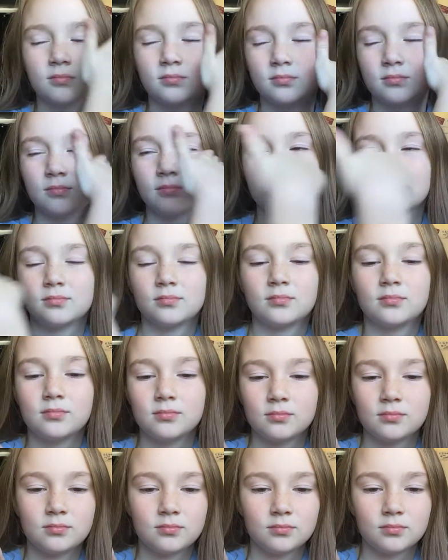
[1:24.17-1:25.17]

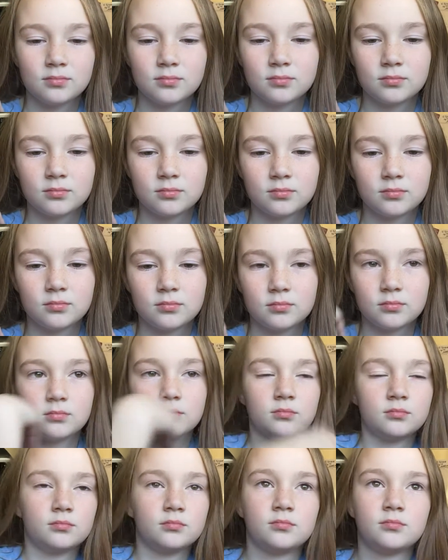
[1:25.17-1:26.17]

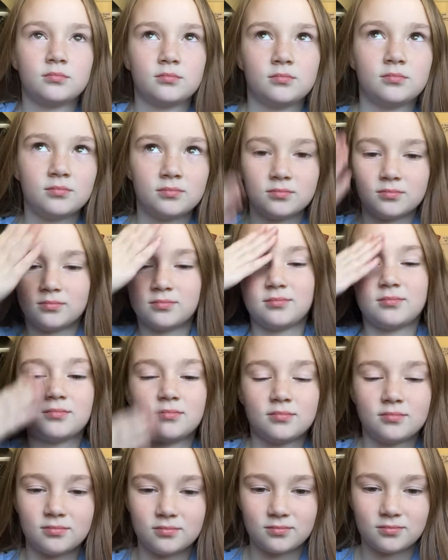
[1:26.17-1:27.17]

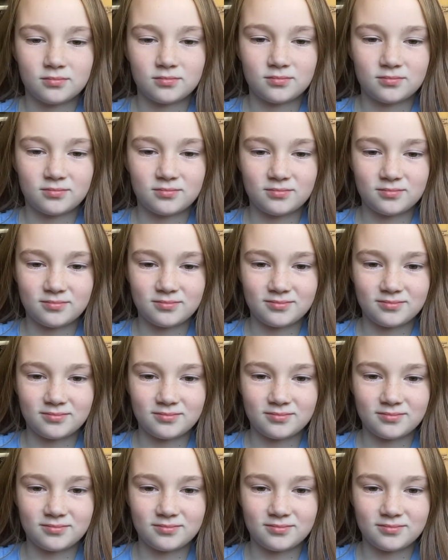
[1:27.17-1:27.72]
[no speech]